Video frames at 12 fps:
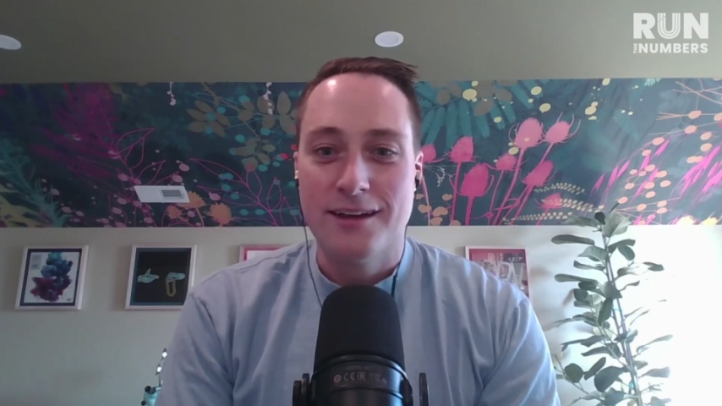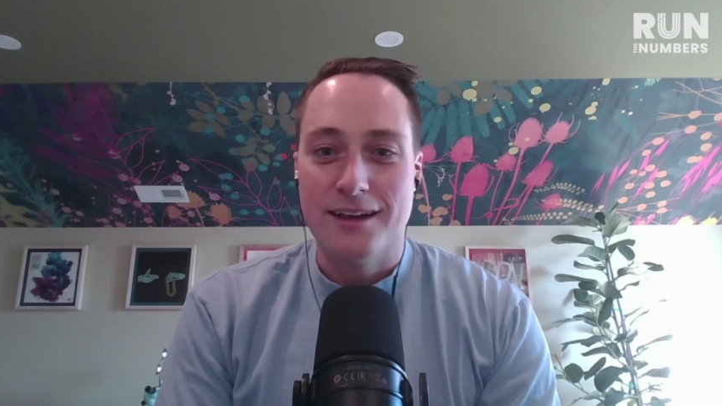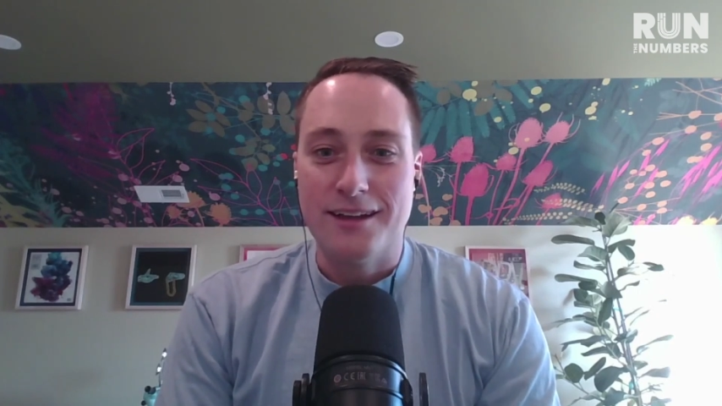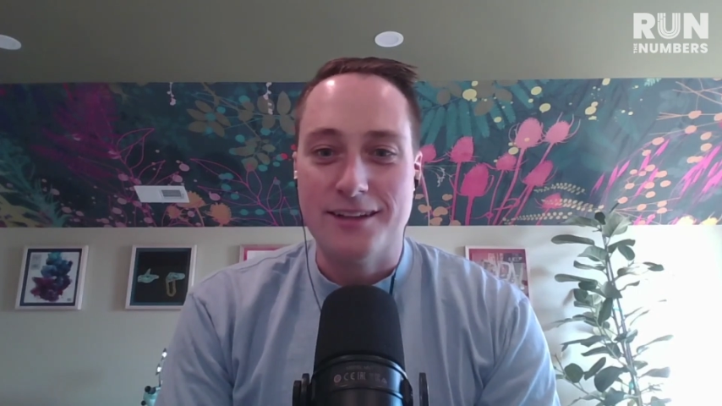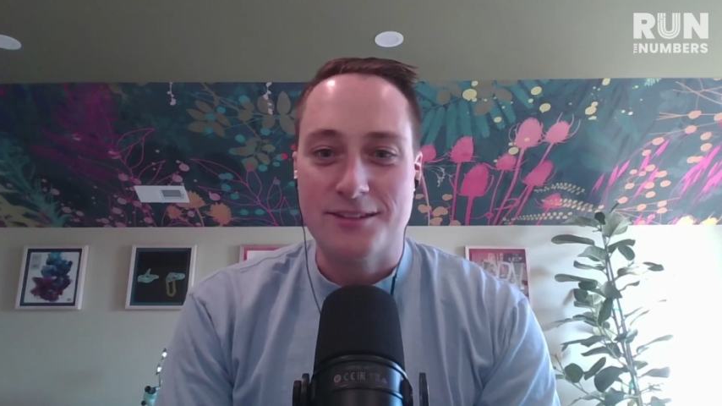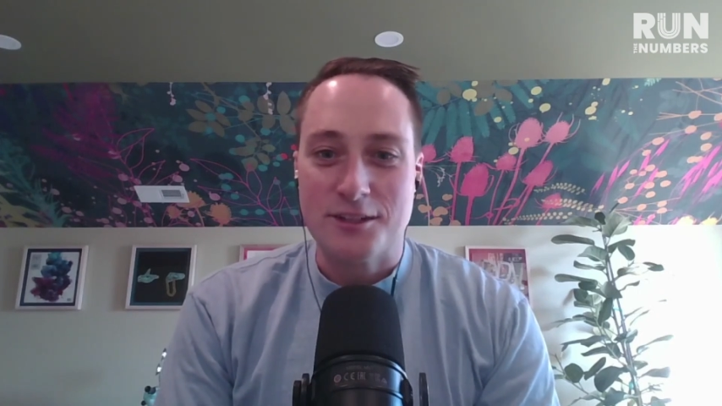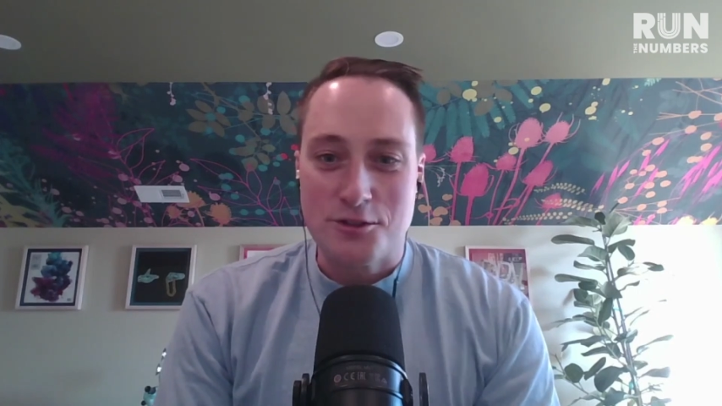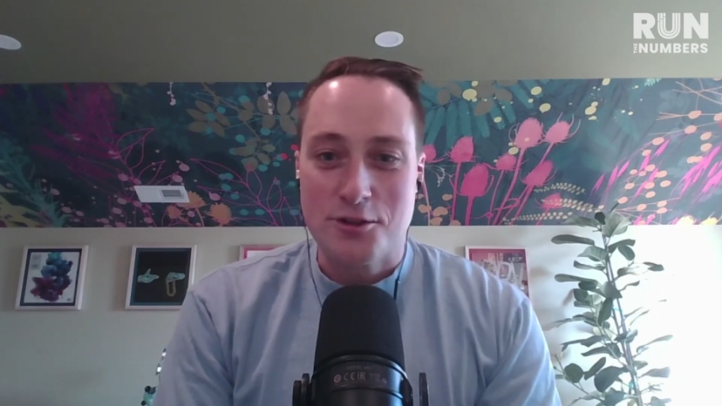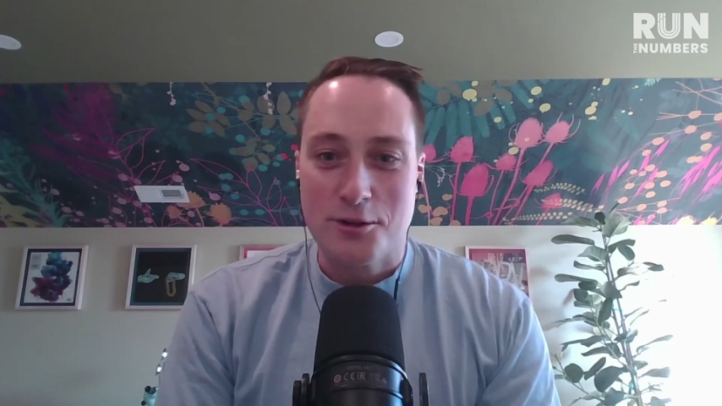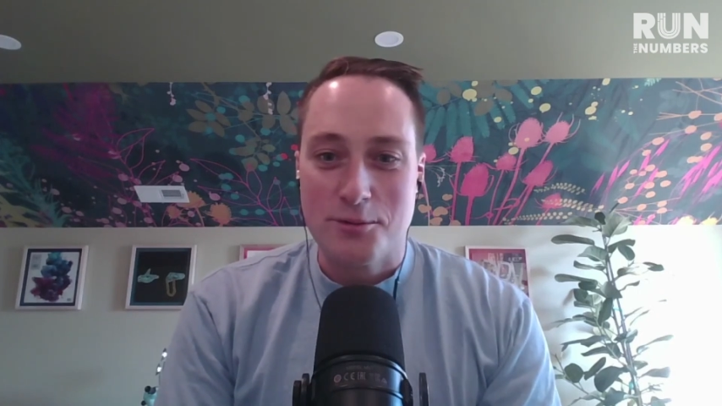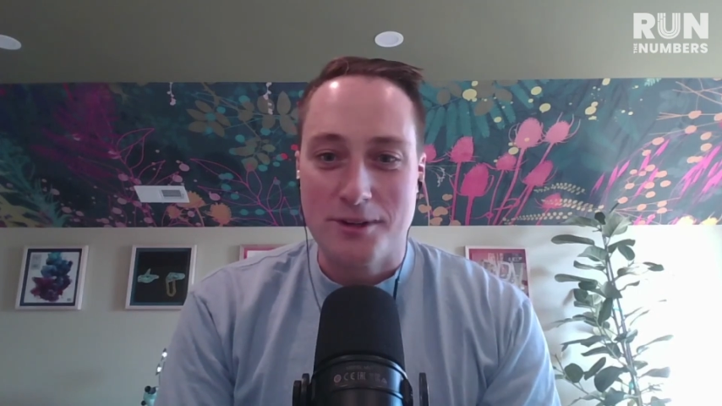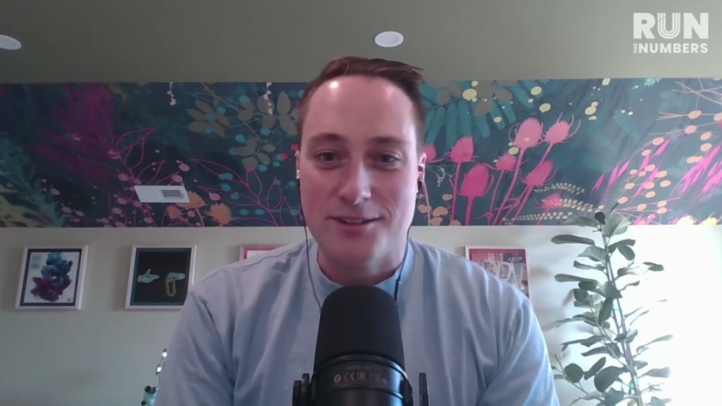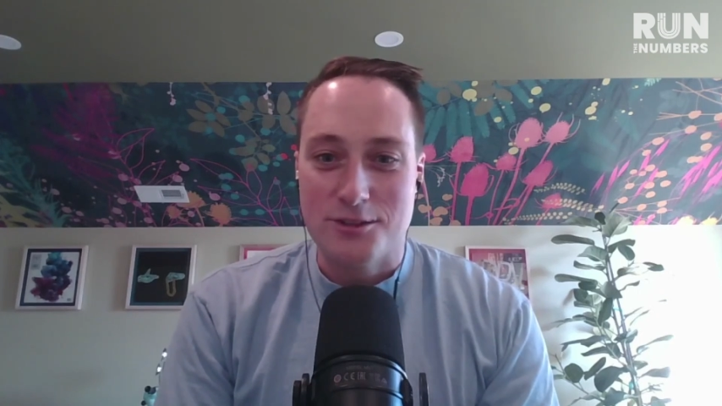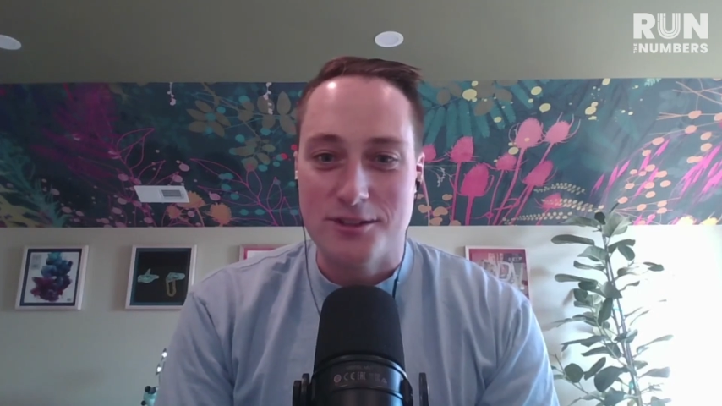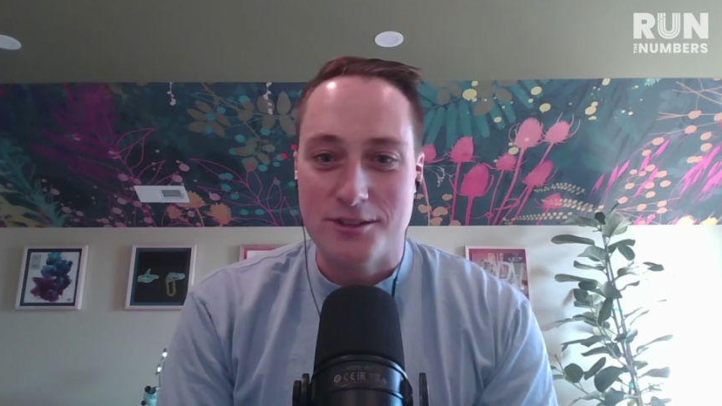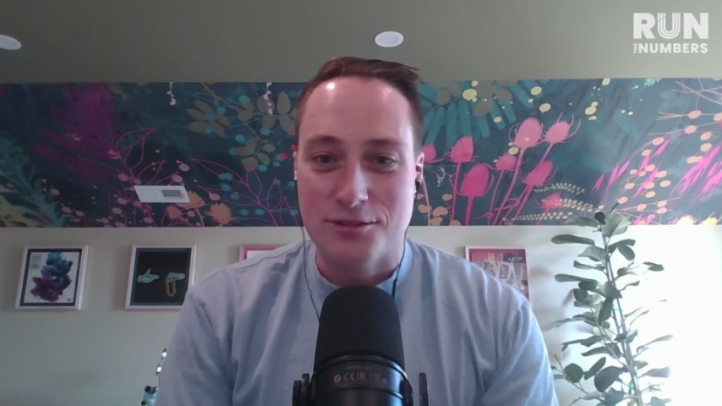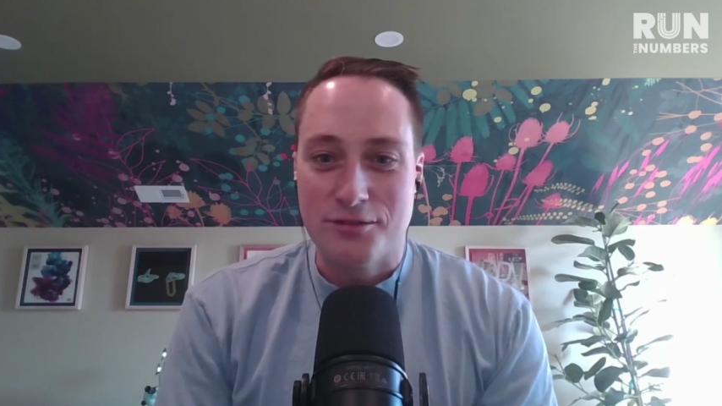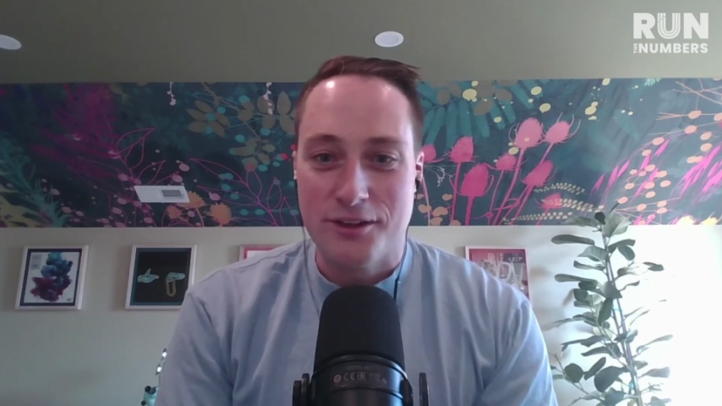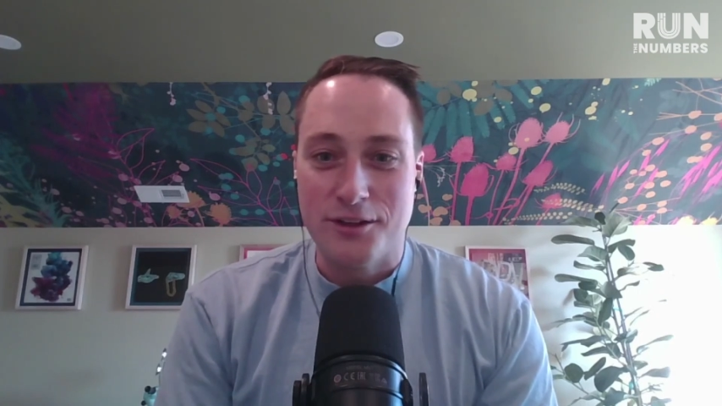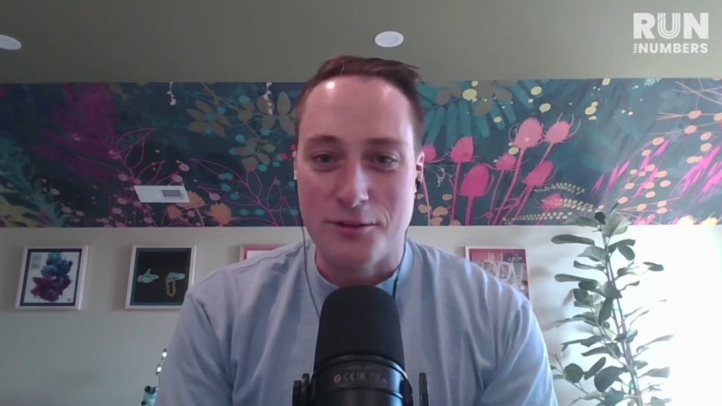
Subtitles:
And it's like true because you can just feel the